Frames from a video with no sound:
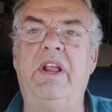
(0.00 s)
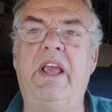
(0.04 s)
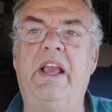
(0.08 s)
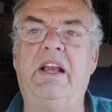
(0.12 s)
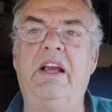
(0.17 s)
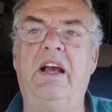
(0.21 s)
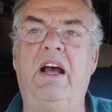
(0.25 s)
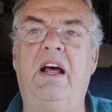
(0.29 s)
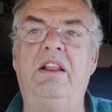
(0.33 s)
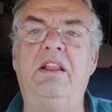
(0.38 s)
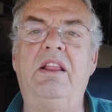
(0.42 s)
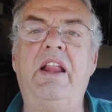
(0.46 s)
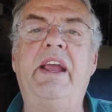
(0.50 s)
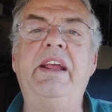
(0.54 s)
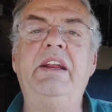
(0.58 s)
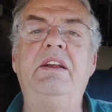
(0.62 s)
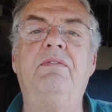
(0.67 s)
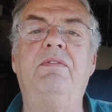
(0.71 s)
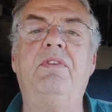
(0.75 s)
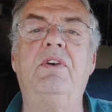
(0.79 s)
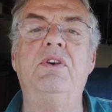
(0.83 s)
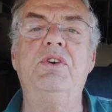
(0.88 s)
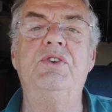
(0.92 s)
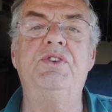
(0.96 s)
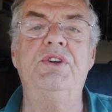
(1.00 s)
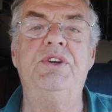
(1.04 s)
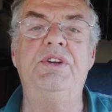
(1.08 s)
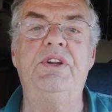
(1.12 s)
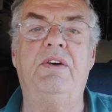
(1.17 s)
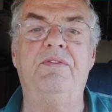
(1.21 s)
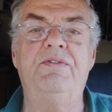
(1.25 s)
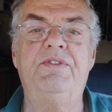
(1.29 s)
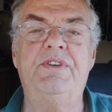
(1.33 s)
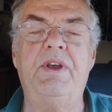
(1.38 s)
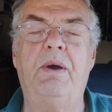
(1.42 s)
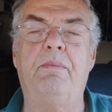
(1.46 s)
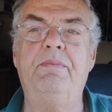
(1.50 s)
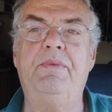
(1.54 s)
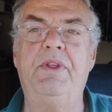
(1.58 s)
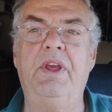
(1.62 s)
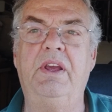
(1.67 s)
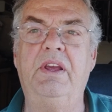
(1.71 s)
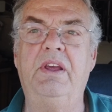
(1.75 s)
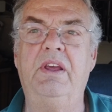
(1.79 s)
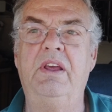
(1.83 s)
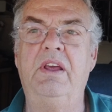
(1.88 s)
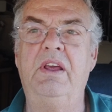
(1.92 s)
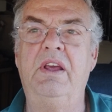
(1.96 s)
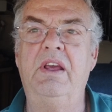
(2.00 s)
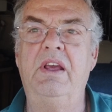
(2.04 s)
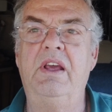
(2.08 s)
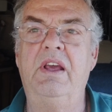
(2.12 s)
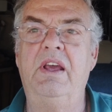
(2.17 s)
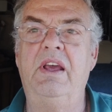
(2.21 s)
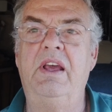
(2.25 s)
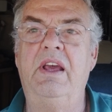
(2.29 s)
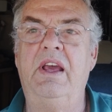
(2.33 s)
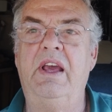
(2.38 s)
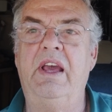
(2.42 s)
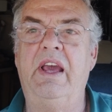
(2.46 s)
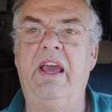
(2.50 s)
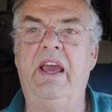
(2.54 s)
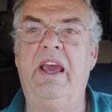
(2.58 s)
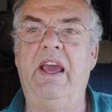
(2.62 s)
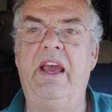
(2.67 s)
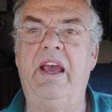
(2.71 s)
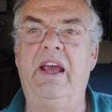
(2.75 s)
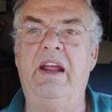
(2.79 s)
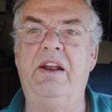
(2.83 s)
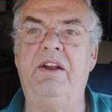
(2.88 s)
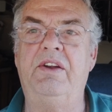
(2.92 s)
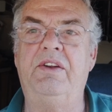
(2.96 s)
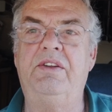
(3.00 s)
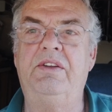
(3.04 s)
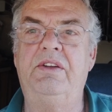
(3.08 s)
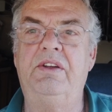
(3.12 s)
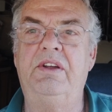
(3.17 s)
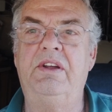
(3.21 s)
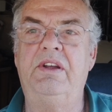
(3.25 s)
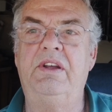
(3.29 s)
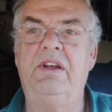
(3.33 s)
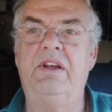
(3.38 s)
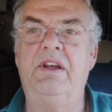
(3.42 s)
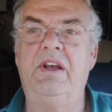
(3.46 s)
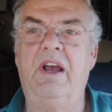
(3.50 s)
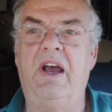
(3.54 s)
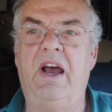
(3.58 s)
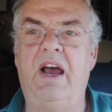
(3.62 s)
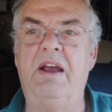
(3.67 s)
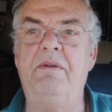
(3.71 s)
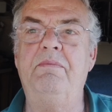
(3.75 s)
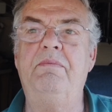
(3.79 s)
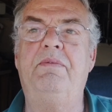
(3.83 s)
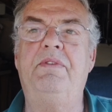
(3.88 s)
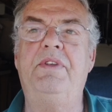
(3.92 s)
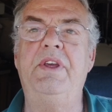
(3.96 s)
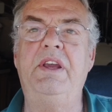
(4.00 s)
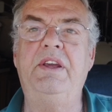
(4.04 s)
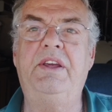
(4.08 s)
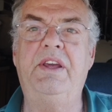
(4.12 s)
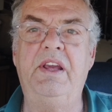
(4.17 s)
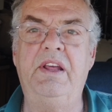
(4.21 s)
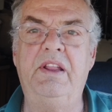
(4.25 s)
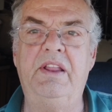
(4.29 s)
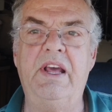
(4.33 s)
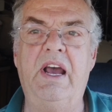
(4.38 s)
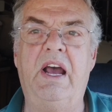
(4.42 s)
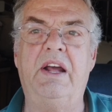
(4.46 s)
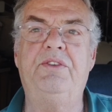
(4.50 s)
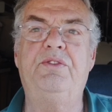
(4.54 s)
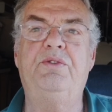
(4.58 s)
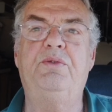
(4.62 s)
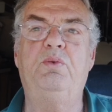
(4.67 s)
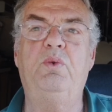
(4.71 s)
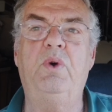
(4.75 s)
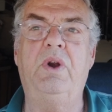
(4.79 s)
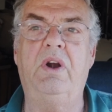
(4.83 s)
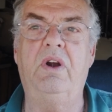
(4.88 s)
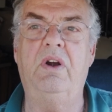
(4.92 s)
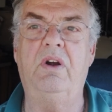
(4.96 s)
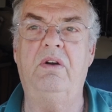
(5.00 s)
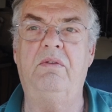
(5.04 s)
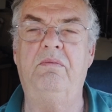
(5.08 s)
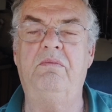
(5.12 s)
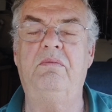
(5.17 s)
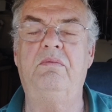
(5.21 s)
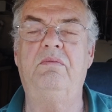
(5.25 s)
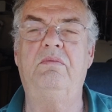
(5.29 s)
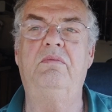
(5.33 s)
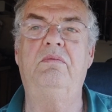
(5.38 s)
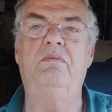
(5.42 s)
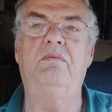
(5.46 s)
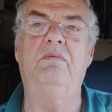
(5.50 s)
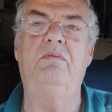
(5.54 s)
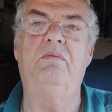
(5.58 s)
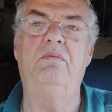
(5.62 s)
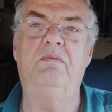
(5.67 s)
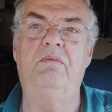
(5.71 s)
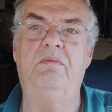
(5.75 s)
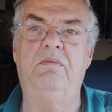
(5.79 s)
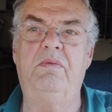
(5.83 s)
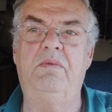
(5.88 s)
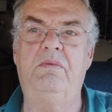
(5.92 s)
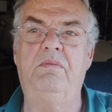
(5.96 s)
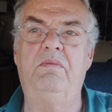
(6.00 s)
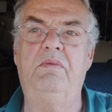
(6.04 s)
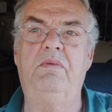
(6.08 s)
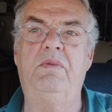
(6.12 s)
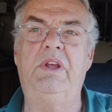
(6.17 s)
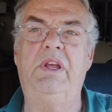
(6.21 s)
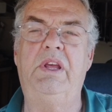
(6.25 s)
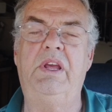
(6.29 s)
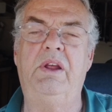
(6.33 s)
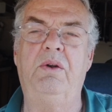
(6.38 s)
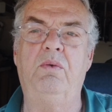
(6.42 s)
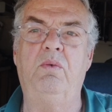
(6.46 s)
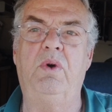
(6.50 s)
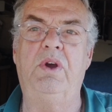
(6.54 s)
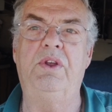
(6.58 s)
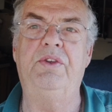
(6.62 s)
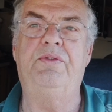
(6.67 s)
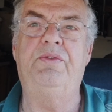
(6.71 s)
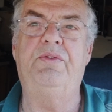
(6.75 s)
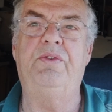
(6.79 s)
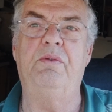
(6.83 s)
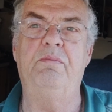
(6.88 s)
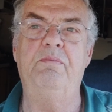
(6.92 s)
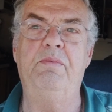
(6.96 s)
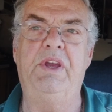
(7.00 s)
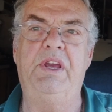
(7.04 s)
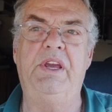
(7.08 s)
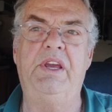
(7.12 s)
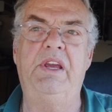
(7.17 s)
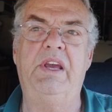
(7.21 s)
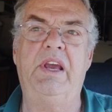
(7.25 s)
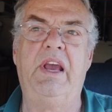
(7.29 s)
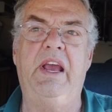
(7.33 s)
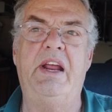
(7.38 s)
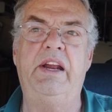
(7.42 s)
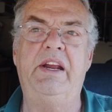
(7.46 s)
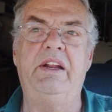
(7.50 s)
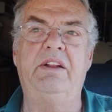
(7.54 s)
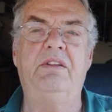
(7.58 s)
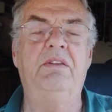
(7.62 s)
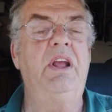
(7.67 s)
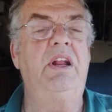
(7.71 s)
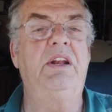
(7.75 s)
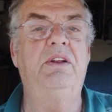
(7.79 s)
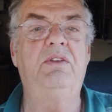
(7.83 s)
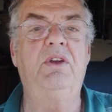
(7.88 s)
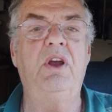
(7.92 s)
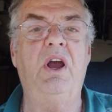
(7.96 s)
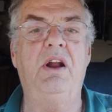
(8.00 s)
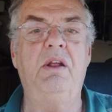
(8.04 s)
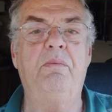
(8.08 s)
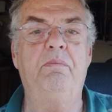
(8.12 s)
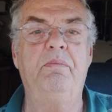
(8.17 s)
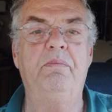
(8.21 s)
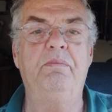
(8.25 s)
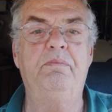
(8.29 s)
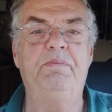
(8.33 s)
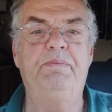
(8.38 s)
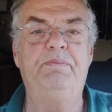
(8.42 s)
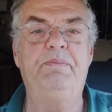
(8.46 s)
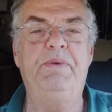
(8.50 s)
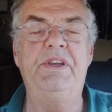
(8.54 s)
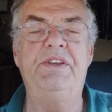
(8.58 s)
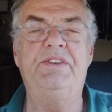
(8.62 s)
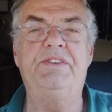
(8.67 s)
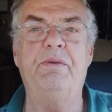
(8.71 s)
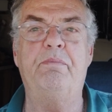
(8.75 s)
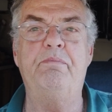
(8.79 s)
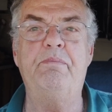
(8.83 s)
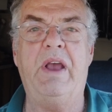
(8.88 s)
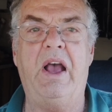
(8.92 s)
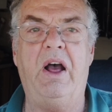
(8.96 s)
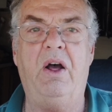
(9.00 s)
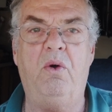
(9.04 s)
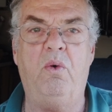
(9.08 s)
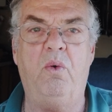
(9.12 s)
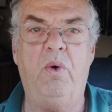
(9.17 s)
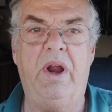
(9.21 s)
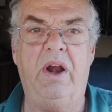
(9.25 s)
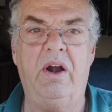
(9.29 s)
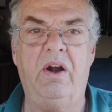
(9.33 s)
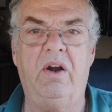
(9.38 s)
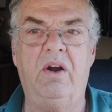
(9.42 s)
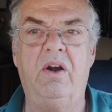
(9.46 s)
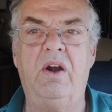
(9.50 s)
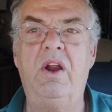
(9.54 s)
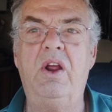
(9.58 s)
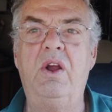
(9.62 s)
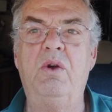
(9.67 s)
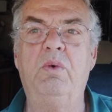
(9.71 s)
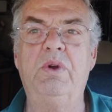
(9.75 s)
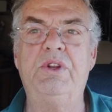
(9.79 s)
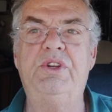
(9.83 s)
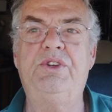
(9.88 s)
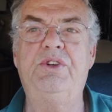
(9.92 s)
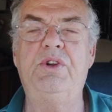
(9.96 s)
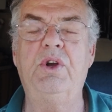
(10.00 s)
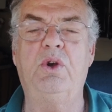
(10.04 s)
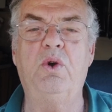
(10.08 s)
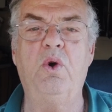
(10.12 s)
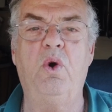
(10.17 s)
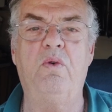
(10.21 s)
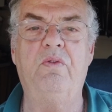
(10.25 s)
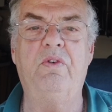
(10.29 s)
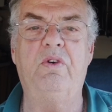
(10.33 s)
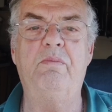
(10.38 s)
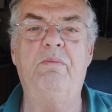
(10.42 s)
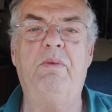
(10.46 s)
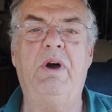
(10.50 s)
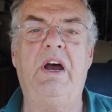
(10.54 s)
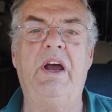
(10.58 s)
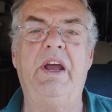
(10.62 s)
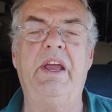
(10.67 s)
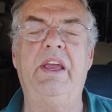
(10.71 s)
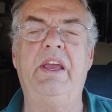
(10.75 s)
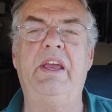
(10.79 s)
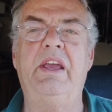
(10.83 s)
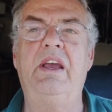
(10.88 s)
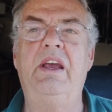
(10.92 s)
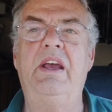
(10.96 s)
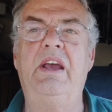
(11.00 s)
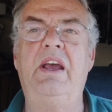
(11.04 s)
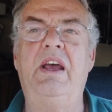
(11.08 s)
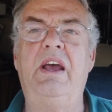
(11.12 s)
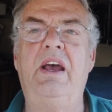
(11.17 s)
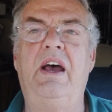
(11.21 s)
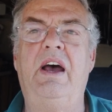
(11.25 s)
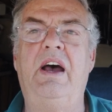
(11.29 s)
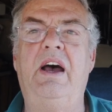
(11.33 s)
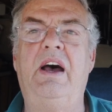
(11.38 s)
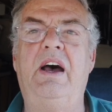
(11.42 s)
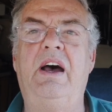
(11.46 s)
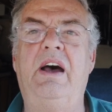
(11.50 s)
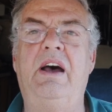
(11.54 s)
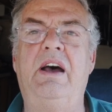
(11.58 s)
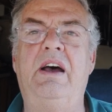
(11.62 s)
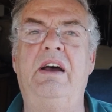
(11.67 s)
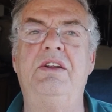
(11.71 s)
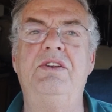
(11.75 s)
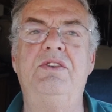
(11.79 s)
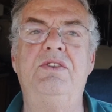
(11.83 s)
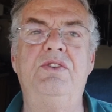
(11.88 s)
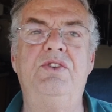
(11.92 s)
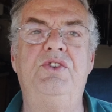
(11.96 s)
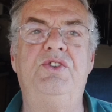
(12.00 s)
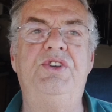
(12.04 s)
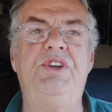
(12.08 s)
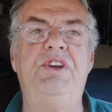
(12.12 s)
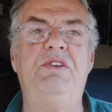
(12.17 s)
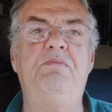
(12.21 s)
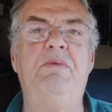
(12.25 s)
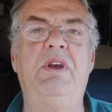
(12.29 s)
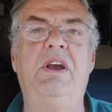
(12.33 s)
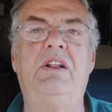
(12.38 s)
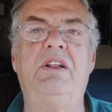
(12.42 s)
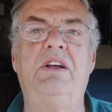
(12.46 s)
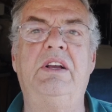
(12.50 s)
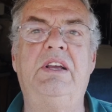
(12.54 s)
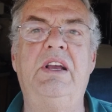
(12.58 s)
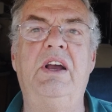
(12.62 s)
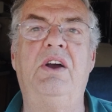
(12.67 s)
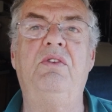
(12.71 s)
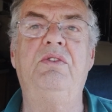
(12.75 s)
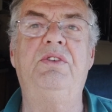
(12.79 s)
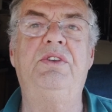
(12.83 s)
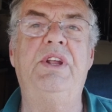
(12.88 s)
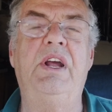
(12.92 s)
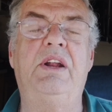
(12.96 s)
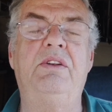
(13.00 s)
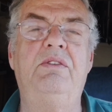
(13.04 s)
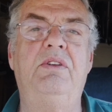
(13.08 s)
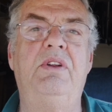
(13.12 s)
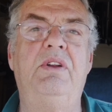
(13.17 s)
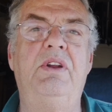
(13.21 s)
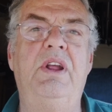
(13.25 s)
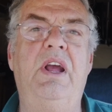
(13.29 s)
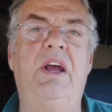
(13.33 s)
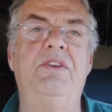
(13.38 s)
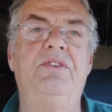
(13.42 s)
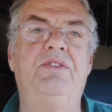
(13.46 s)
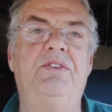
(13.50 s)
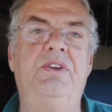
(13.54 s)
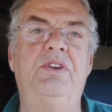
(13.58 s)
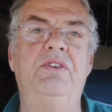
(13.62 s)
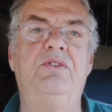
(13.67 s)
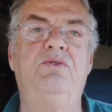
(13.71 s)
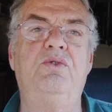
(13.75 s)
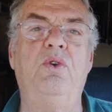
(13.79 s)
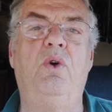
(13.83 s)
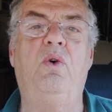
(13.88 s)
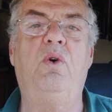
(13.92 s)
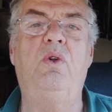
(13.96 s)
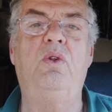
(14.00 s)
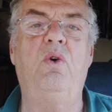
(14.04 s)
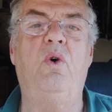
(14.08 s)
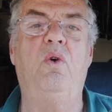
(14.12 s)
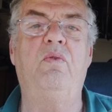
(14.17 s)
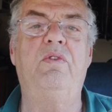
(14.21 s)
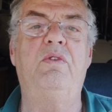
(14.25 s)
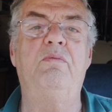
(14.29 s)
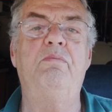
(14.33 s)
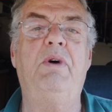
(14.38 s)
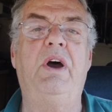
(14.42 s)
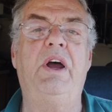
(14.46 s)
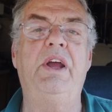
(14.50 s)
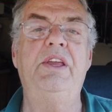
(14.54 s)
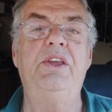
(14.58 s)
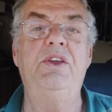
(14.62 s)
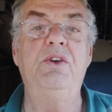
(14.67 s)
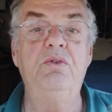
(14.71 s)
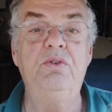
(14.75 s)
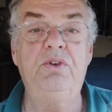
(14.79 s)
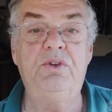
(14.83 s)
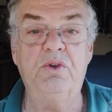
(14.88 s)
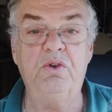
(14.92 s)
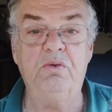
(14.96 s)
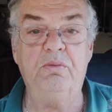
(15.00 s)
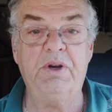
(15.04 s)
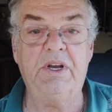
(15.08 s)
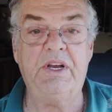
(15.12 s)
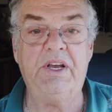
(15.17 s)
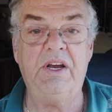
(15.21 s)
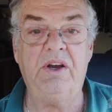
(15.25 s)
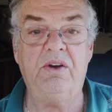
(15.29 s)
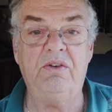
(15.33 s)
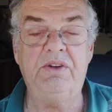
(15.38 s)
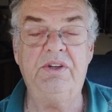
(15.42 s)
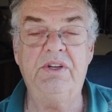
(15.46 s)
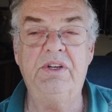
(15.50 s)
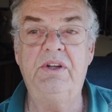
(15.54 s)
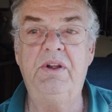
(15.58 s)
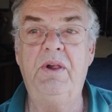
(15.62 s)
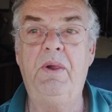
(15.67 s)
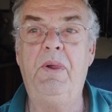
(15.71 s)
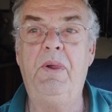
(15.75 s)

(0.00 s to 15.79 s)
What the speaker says: like a light version of something, and I'm thinking that's where it was for me, and it got a piece of malware which took over my Gmail account that has control over my YouTube account.